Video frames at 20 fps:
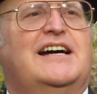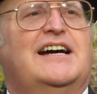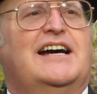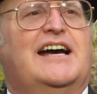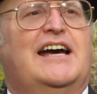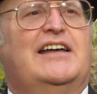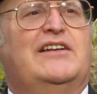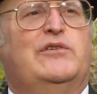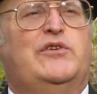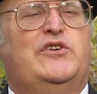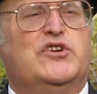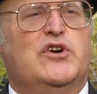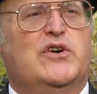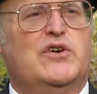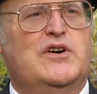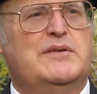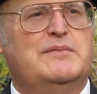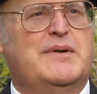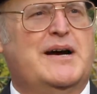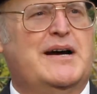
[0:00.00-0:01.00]
and
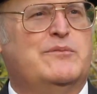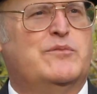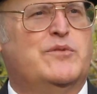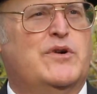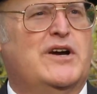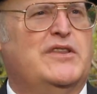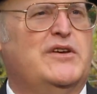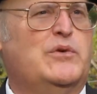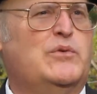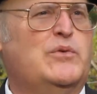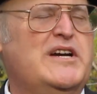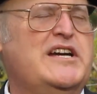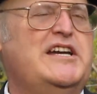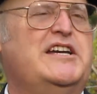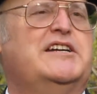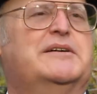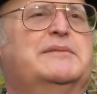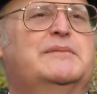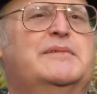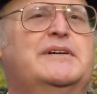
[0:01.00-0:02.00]
joined my brother
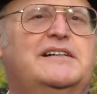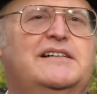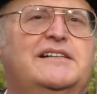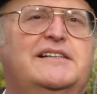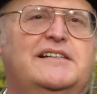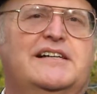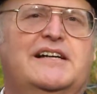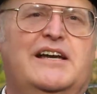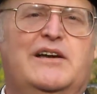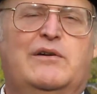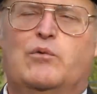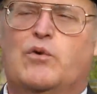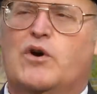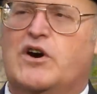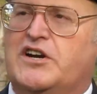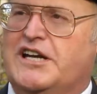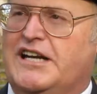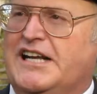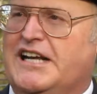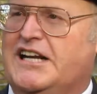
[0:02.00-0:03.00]
William in
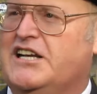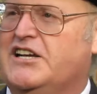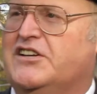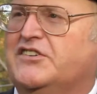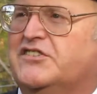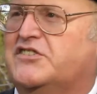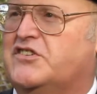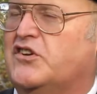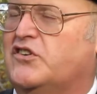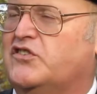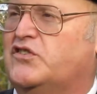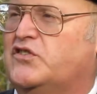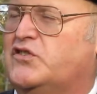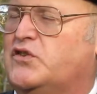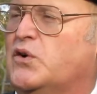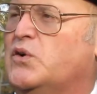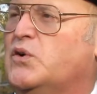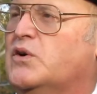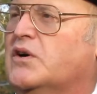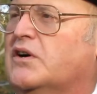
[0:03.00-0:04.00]
working in his
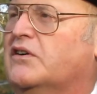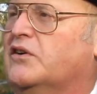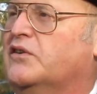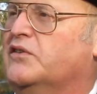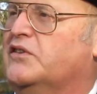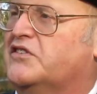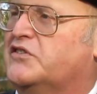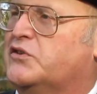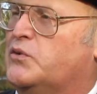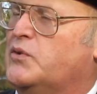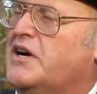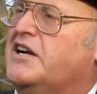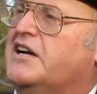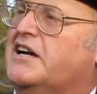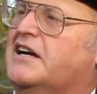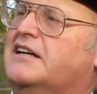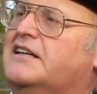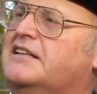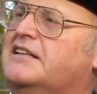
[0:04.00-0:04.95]
store on the square.